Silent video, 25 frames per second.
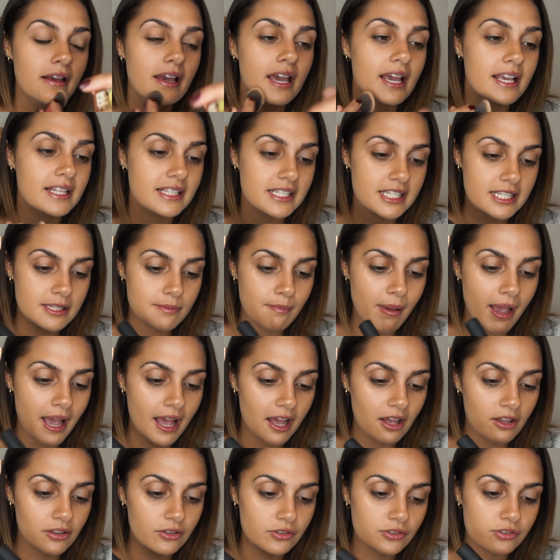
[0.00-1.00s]
It
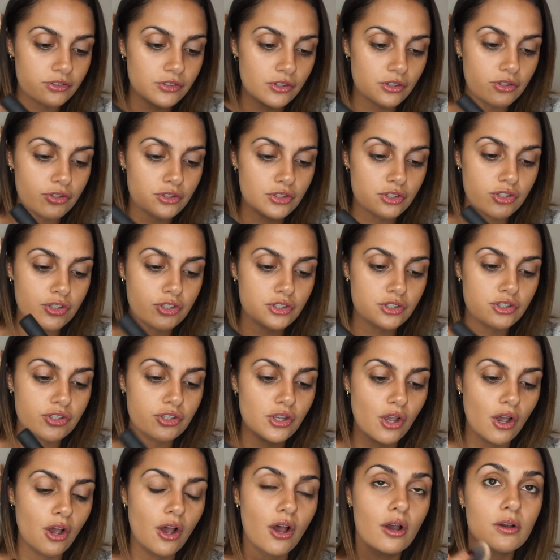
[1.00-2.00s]
smells
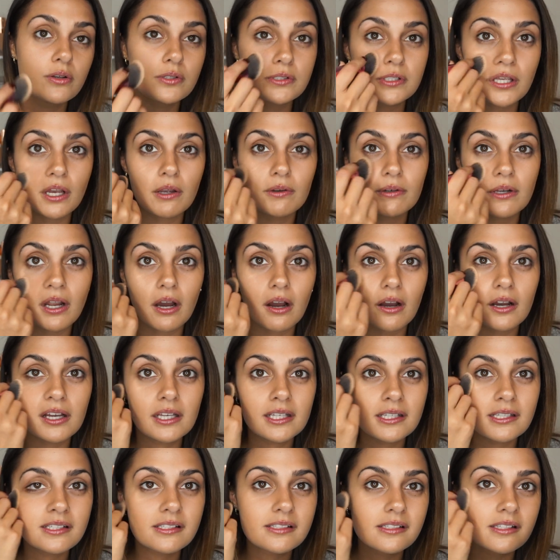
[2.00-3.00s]
so, so
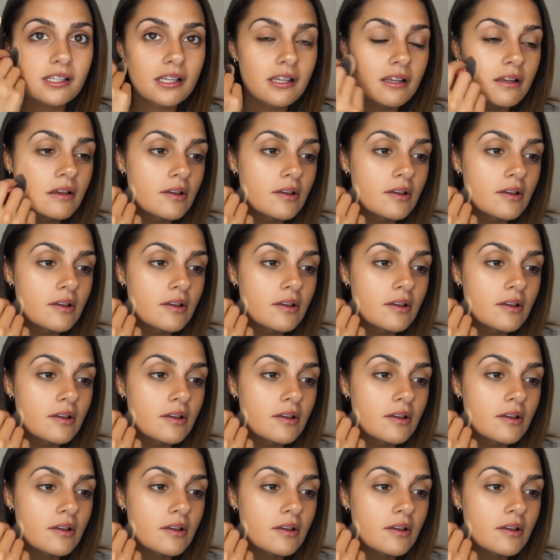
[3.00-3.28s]
nice.